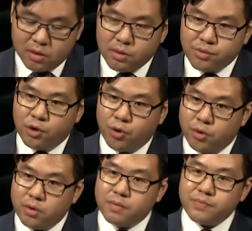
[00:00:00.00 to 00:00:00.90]

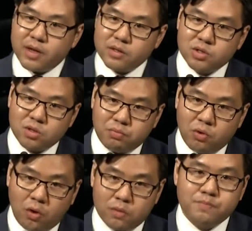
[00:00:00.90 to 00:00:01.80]
Through its
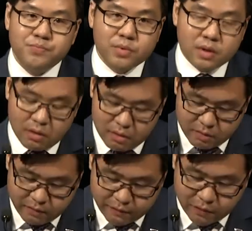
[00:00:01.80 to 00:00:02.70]
support
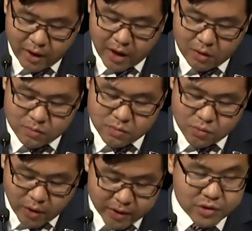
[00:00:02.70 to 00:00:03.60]
for our
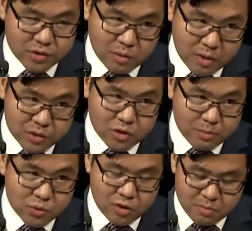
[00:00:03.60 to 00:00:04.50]
Racism It
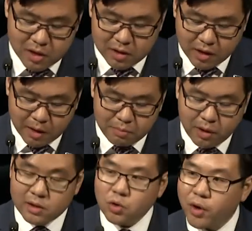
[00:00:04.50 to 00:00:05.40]
Stops With Me
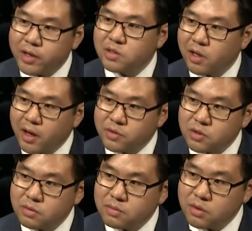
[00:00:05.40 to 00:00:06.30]
campaign,
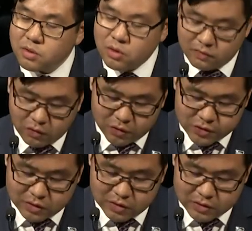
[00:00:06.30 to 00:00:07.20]
Queensland's
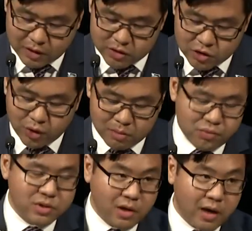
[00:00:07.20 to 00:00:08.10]
universities are doing
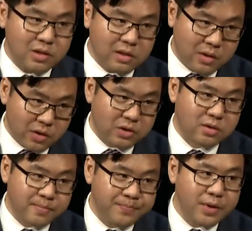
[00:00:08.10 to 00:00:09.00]
precisely
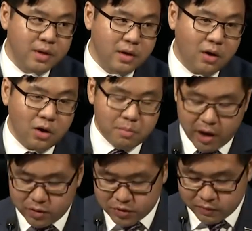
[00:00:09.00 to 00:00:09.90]
this on
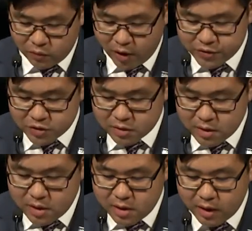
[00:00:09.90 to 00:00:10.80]
matters of race
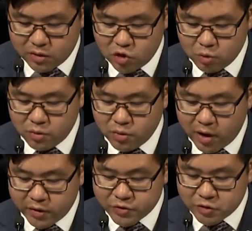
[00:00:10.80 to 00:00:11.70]
and human
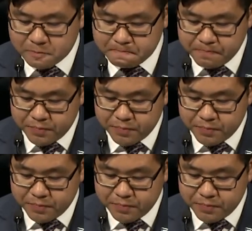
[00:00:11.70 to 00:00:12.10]
rights.